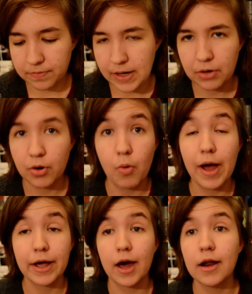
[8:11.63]
I don't know
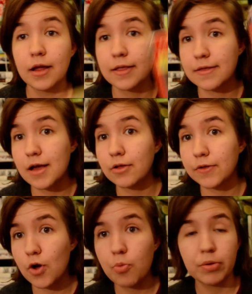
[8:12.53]
why I got it. It's Douglas
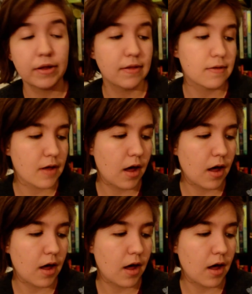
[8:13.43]
Coupland's